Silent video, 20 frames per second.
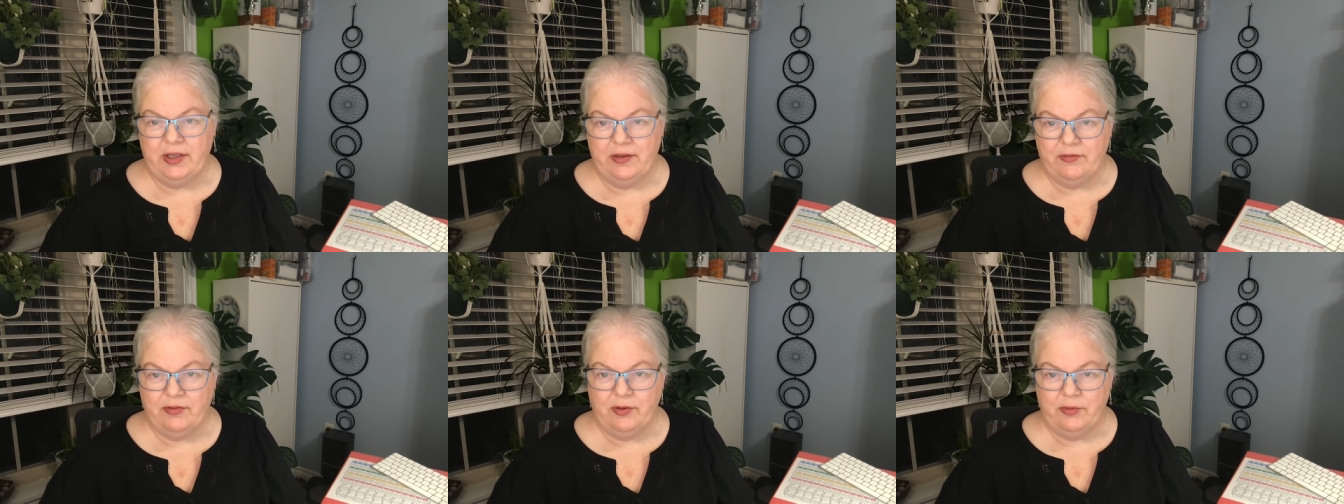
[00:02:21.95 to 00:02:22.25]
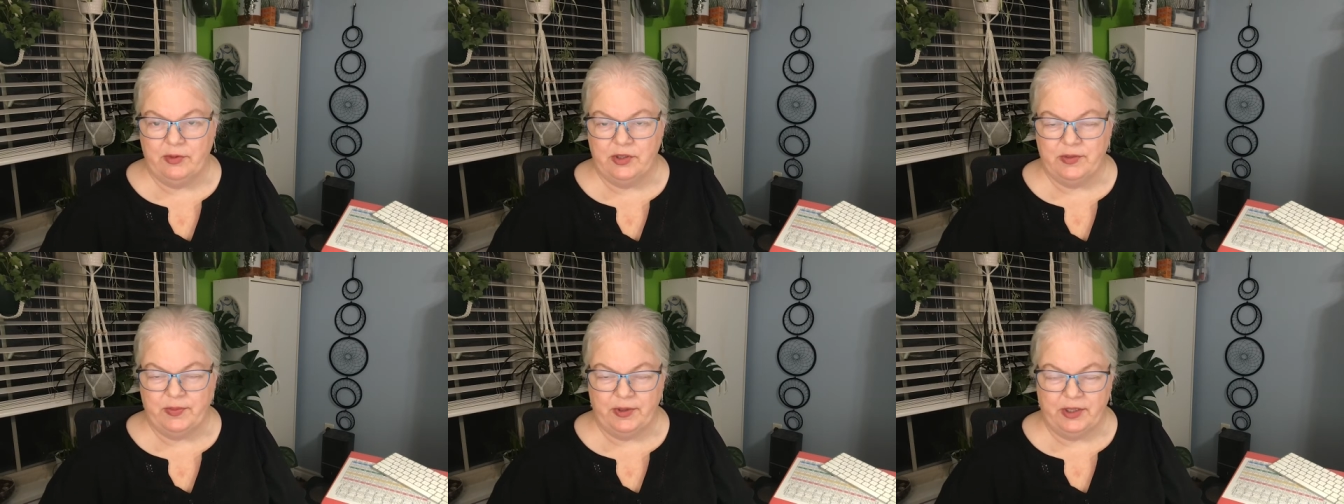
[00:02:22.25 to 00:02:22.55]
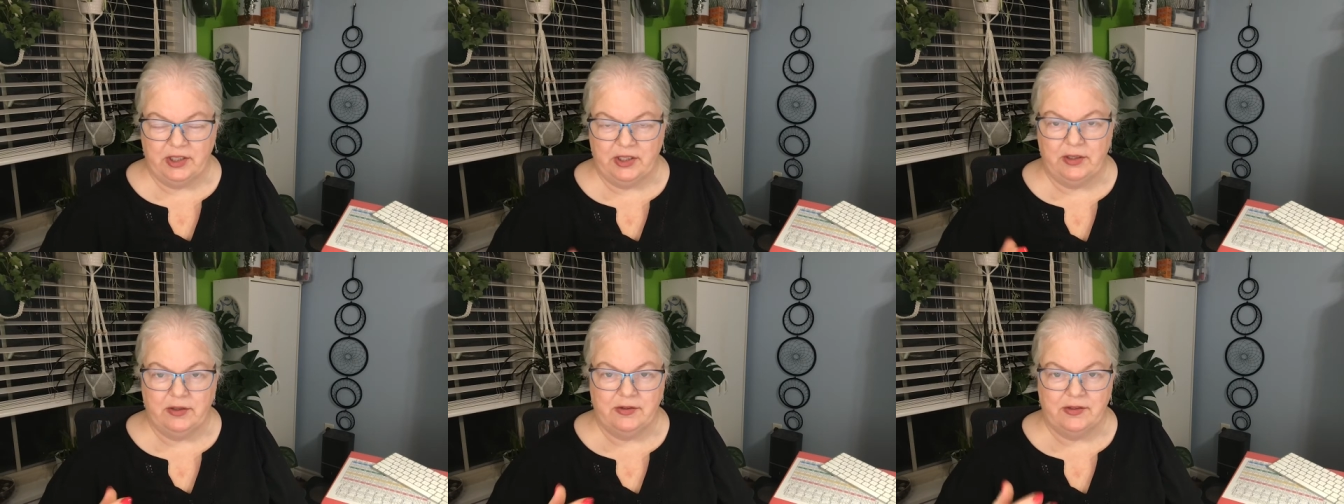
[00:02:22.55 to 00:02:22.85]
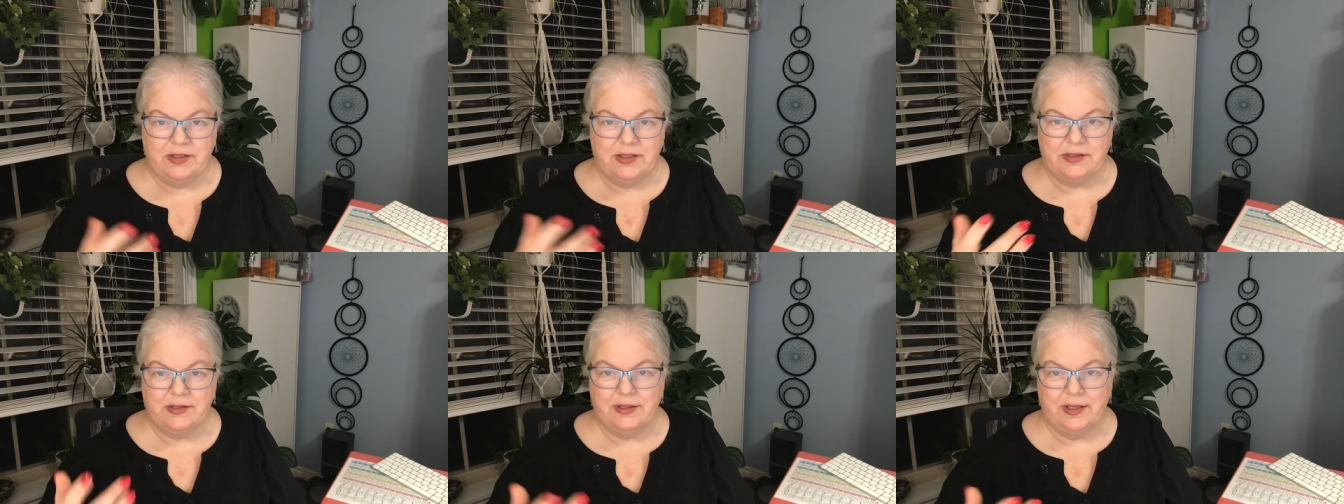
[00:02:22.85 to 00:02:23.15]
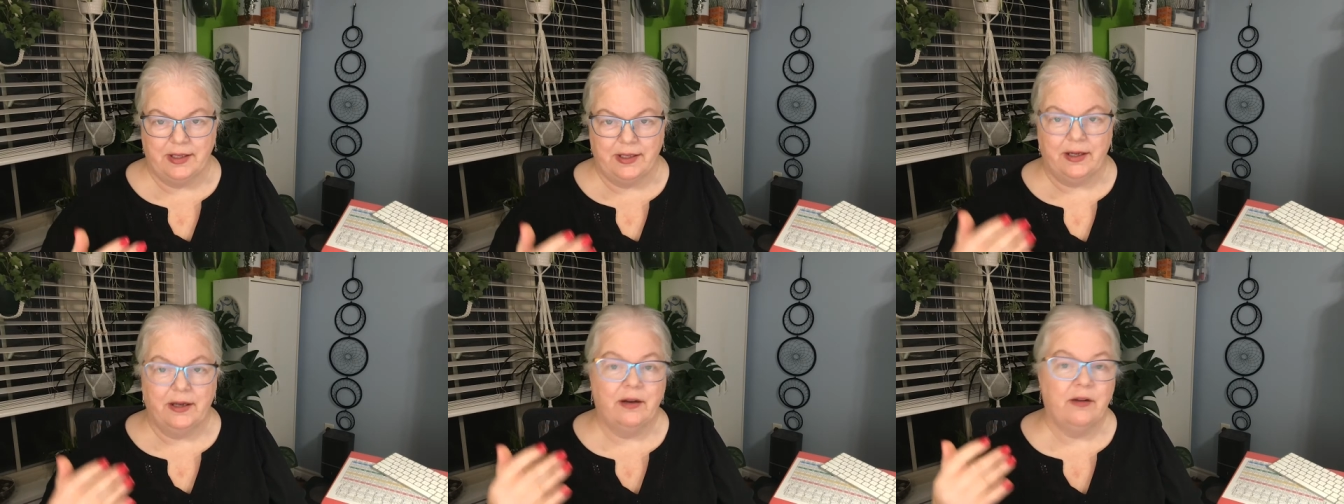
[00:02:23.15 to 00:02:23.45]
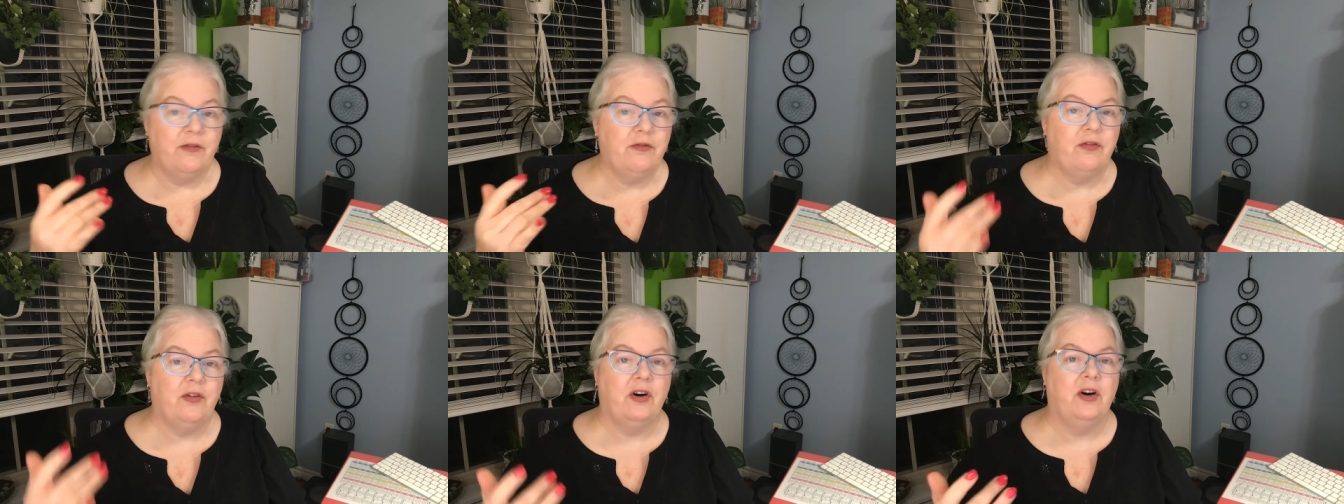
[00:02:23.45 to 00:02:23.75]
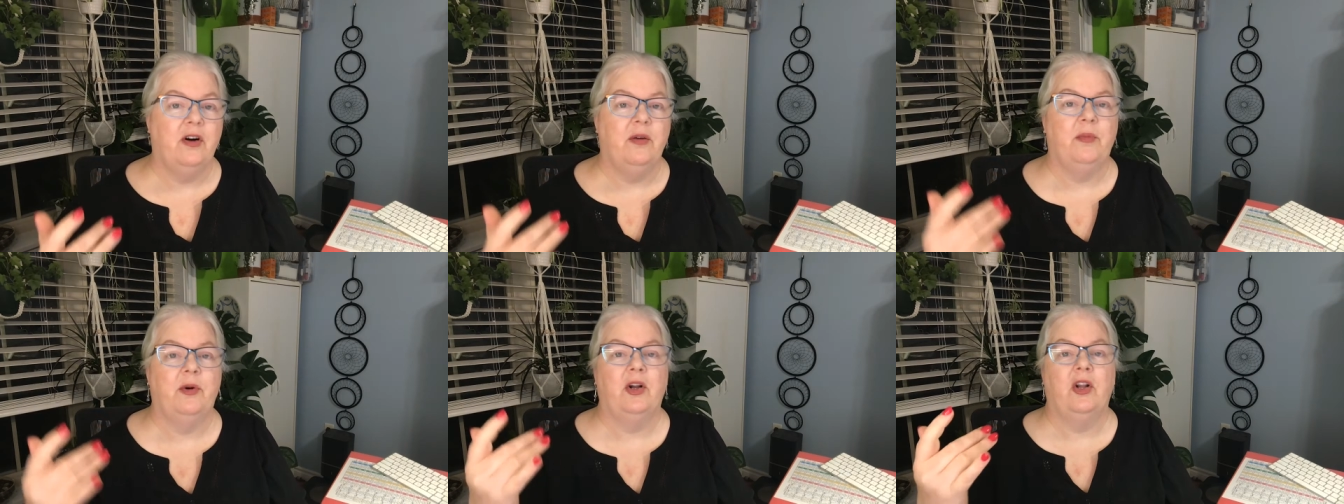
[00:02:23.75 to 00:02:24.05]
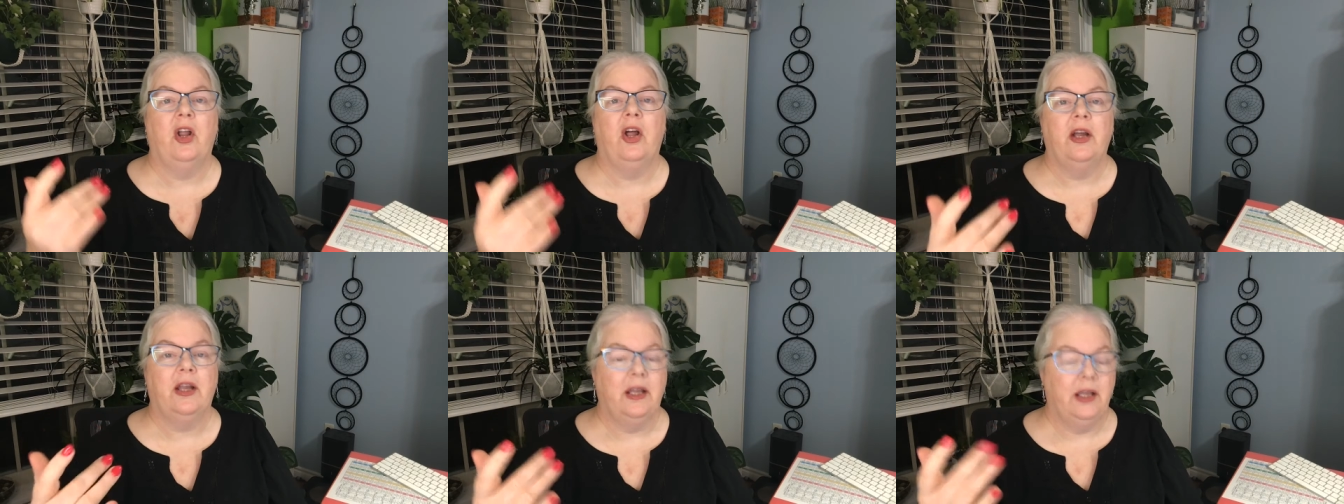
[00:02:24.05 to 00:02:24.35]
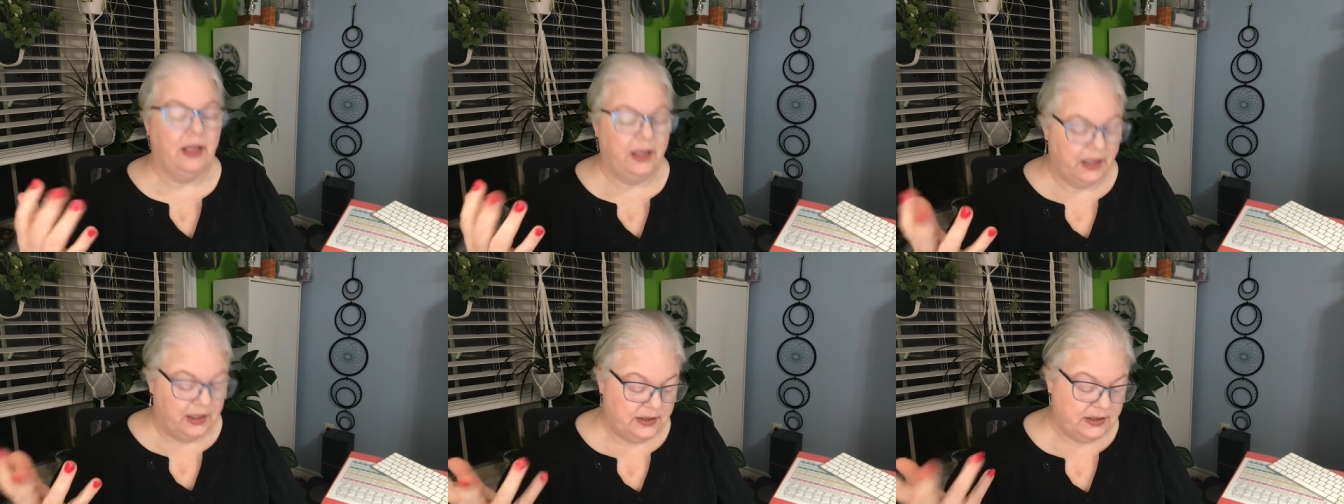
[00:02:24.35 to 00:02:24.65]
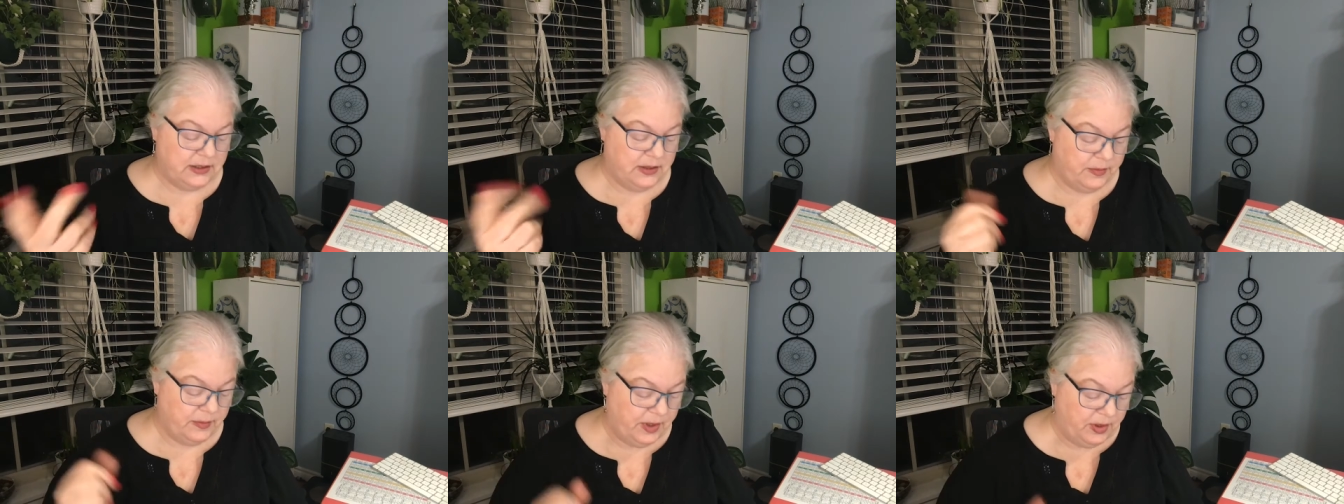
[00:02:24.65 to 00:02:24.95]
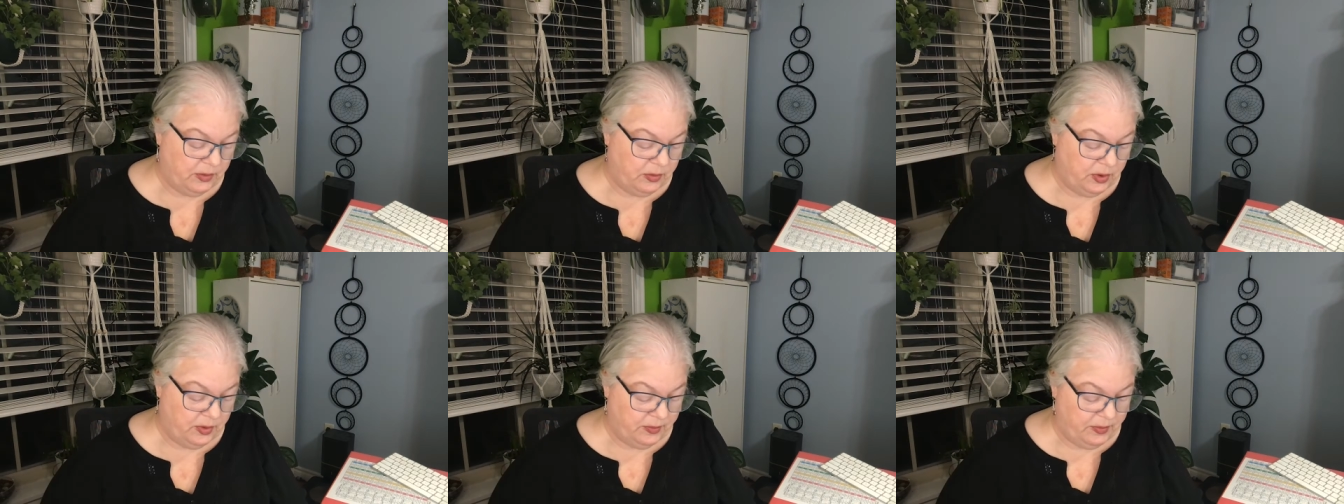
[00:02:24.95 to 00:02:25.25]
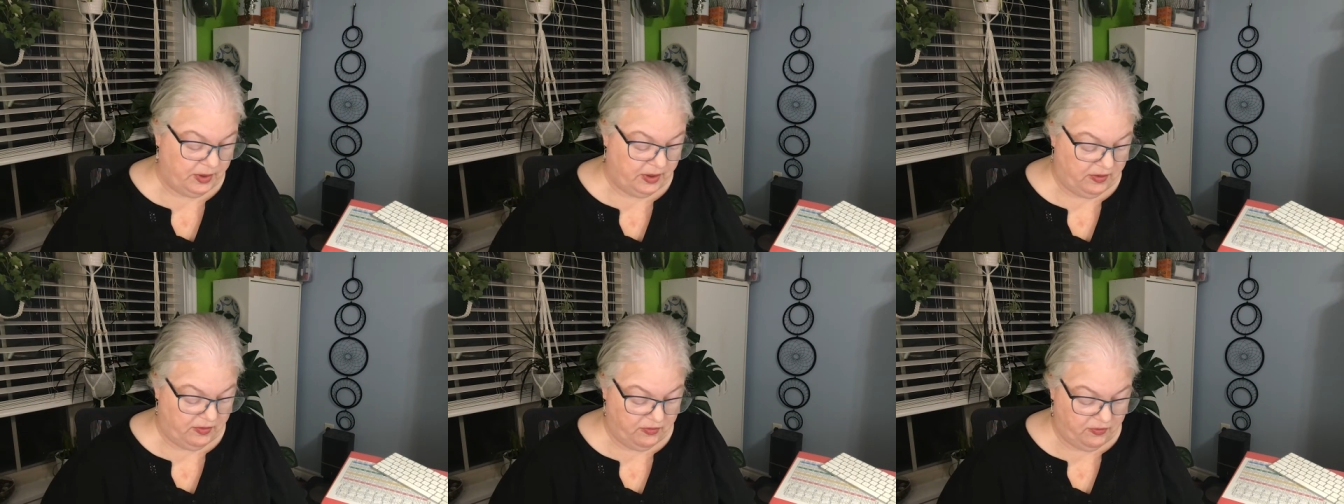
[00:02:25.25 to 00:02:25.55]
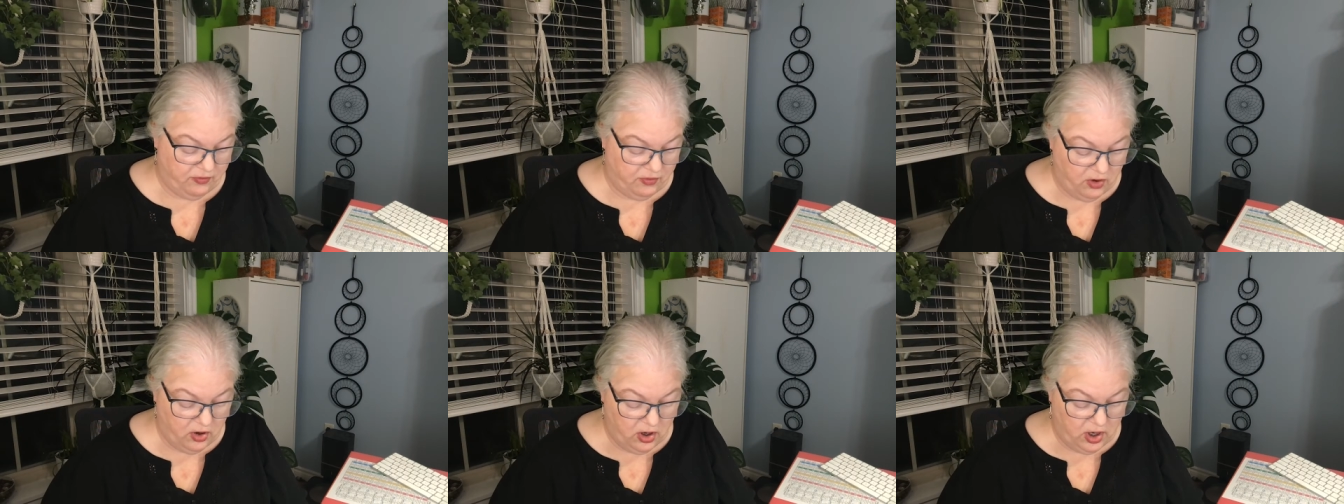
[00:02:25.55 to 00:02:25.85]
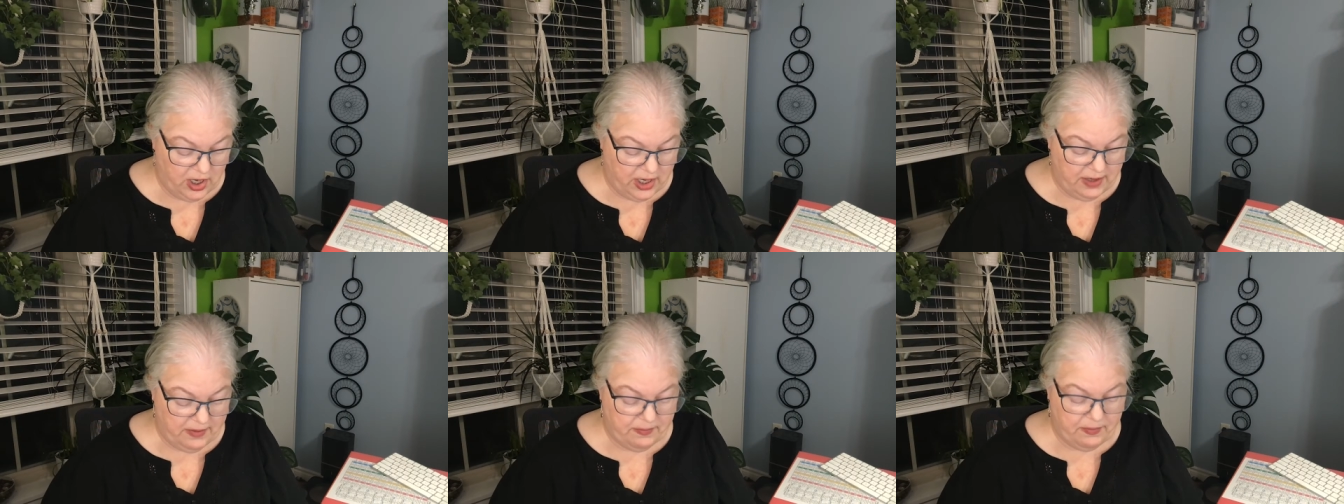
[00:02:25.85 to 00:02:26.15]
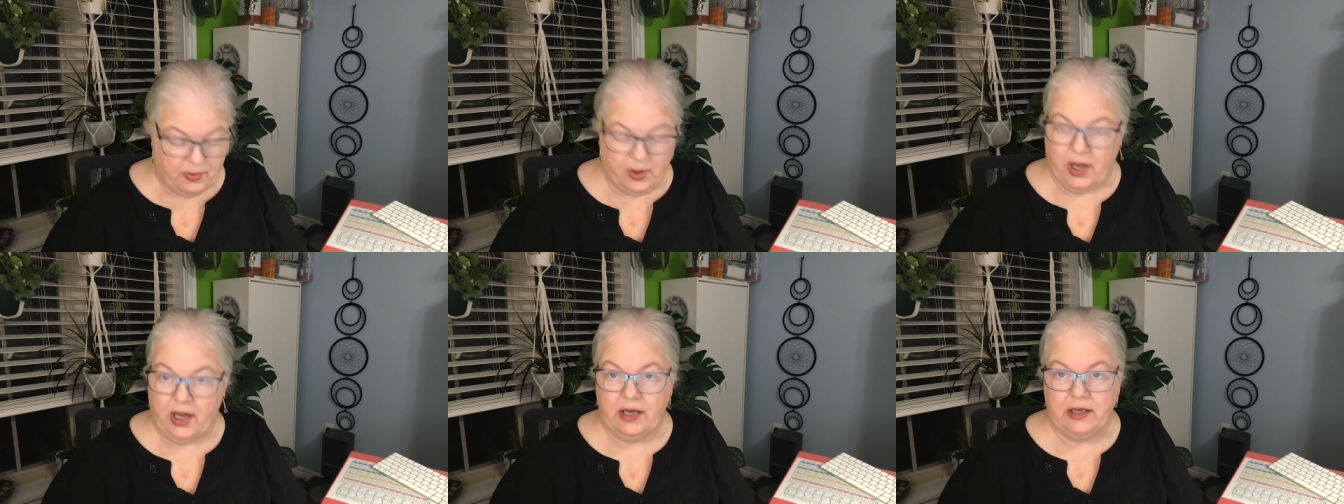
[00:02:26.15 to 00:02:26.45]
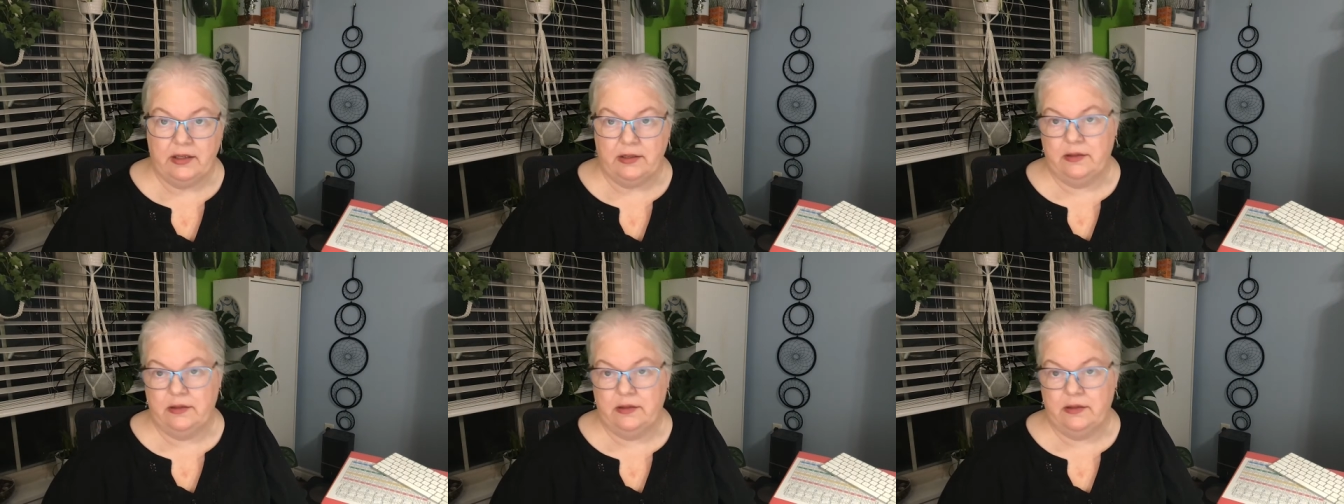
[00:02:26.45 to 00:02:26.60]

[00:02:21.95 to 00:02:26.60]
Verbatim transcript: if it was being used as like a farm or logging instrument, would be fine, but